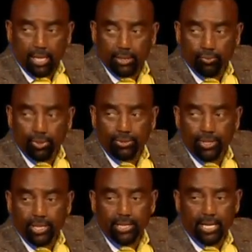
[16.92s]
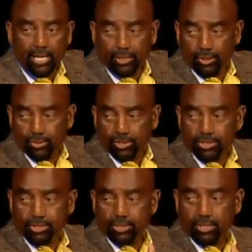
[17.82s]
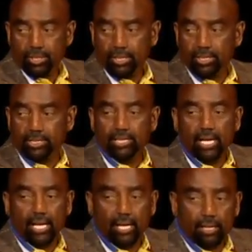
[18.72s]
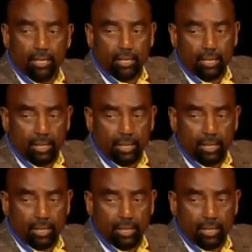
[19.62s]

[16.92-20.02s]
And the one thing that I noticed is that